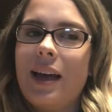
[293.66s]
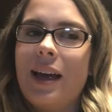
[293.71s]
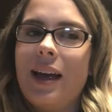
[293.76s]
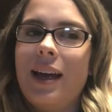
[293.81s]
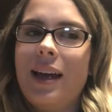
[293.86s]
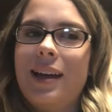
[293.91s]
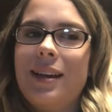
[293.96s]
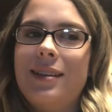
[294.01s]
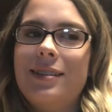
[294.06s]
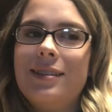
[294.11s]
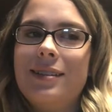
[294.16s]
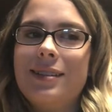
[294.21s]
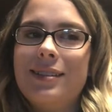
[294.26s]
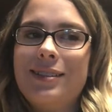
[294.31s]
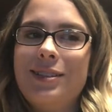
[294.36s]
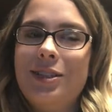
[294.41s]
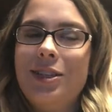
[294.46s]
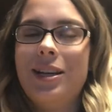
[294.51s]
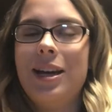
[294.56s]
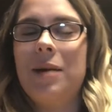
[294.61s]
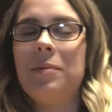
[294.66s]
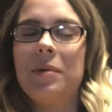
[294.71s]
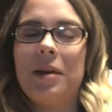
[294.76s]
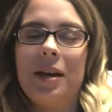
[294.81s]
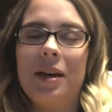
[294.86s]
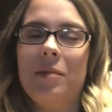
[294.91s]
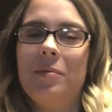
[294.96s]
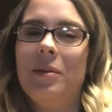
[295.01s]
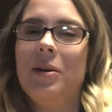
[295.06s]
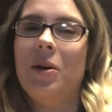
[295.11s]
and she kept
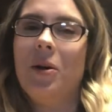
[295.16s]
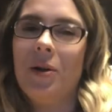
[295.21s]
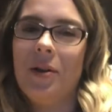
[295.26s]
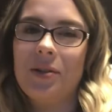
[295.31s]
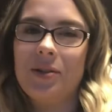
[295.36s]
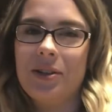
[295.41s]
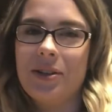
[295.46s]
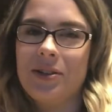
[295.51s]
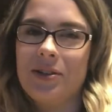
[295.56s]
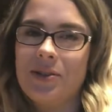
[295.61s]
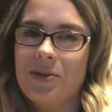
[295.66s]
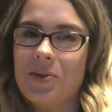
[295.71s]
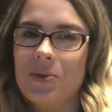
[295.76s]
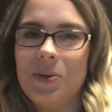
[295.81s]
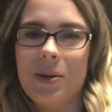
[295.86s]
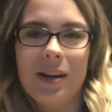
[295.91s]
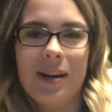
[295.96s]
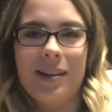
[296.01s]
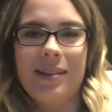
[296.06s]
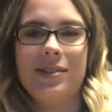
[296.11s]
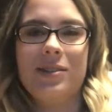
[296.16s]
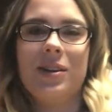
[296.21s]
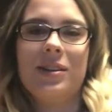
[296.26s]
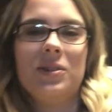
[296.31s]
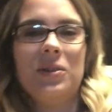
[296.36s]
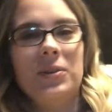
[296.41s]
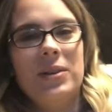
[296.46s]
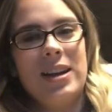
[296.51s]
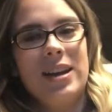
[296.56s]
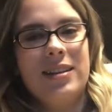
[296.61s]
kicking me all throughout the store, and so I
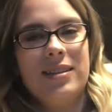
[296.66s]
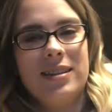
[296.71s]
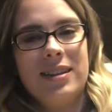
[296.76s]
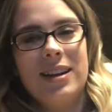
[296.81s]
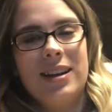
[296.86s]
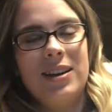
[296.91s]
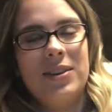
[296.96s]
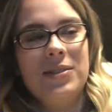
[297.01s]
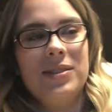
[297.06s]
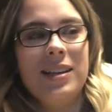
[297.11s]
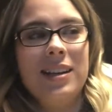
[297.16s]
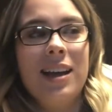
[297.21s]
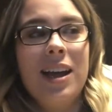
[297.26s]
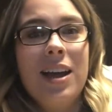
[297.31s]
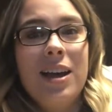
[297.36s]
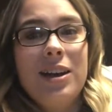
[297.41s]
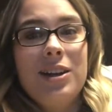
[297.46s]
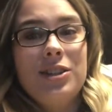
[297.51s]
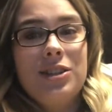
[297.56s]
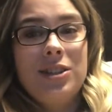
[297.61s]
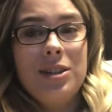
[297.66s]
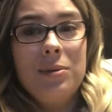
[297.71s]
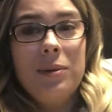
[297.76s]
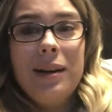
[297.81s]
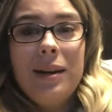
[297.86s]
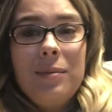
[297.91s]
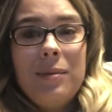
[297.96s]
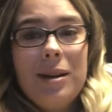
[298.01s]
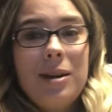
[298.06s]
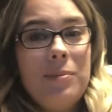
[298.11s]
told Anthony, and I was like, she
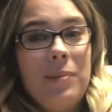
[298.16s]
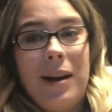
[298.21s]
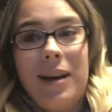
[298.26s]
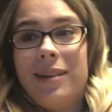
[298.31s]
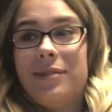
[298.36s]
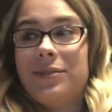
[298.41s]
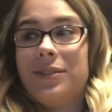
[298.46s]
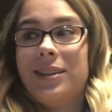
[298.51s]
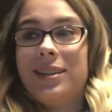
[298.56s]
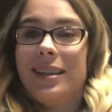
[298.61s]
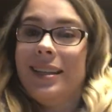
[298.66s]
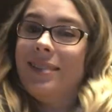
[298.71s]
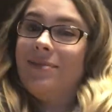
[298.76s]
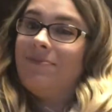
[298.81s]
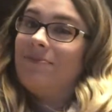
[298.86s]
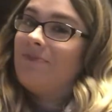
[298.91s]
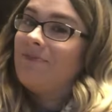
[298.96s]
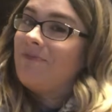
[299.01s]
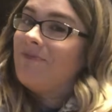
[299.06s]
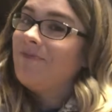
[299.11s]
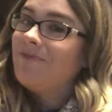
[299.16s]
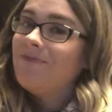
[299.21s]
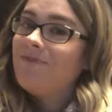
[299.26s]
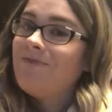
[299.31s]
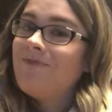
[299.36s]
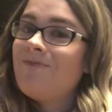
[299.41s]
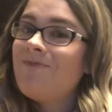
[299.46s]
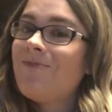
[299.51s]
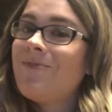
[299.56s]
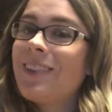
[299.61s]
wanted me to buy everything.
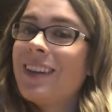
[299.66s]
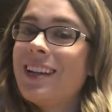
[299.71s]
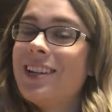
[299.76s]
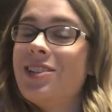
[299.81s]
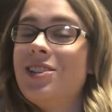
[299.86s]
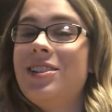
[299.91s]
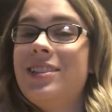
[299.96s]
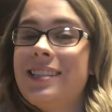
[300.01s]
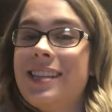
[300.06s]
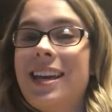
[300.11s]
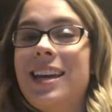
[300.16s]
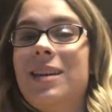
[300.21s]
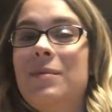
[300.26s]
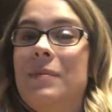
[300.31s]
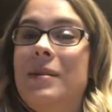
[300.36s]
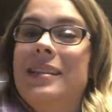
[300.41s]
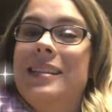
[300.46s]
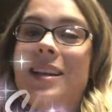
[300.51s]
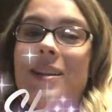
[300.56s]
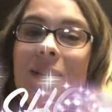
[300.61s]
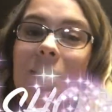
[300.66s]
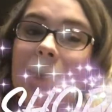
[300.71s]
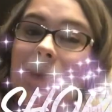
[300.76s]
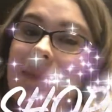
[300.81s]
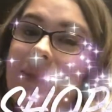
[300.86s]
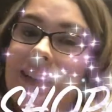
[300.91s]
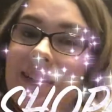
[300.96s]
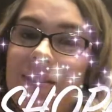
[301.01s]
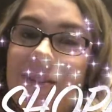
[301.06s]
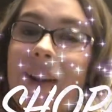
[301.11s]
She's kicking me, telling
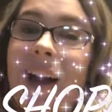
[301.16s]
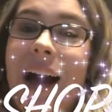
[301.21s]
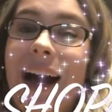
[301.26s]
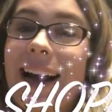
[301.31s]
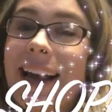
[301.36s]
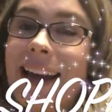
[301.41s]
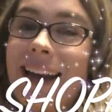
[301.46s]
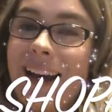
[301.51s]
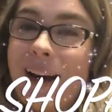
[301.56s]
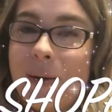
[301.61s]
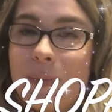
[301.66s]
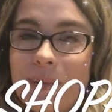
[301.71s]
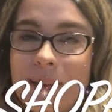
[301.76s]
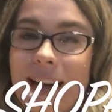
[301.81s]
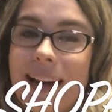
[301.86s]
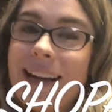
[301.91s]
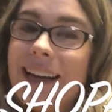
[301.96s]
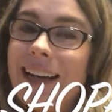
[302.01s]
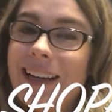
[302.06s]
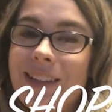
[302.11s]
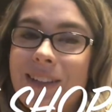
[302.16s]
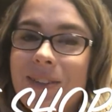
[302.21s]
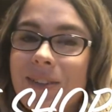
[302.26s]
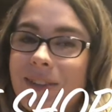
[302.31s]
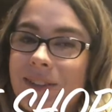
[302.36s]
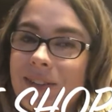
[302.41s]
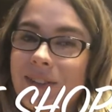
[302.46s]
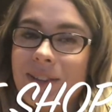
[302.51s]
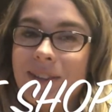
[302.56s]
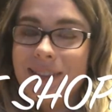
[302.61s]
me to. I can't help it. I gotta do
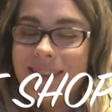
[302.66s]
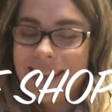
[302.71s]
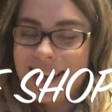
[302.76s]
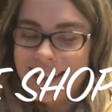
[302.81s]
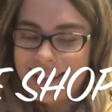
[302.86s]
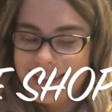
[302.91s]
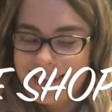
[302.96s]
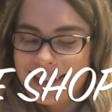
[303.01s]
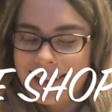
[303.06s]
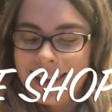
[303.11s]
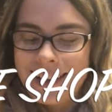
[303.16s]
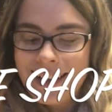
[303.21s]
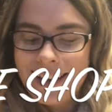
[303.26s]
what the girl says.